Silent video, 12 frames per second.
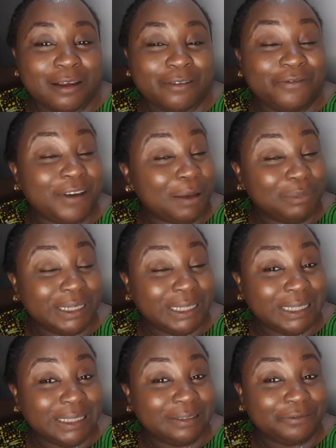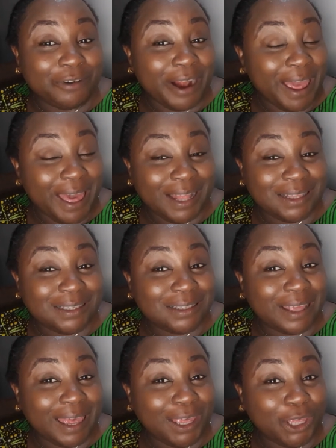family, friends,
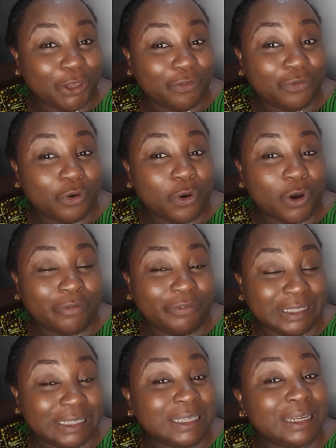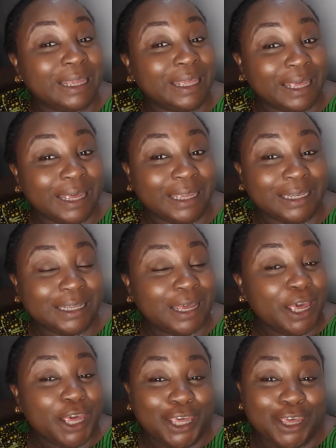thank you for visiting again.
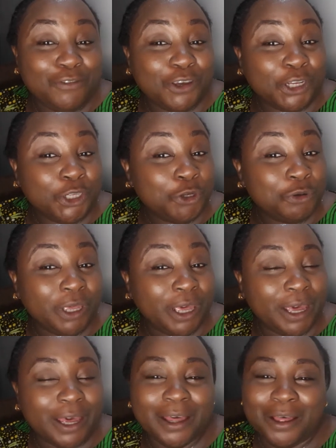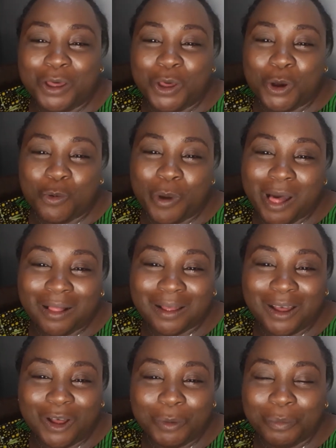If you're new here,
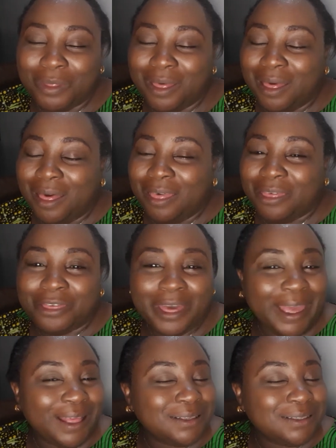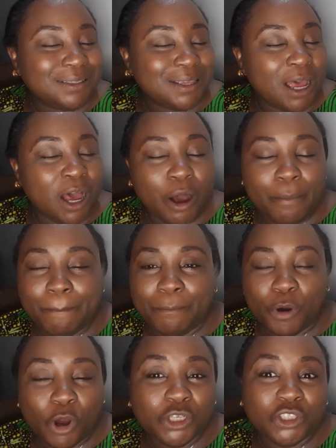welcome. Thanks a
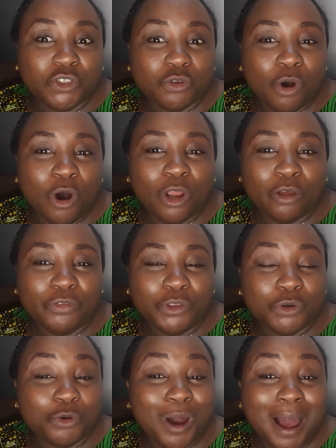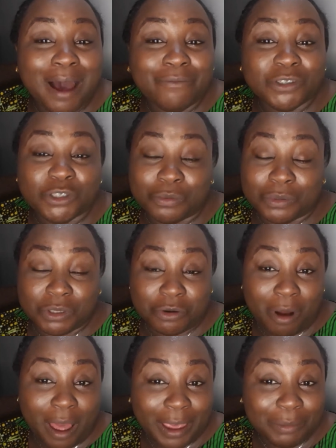bunch to all of you who have
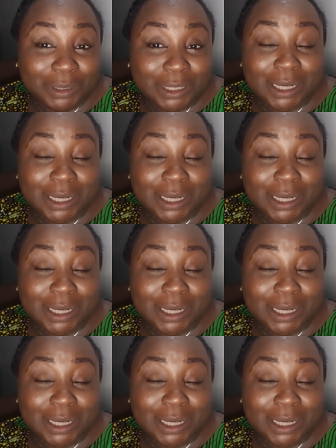subscribed,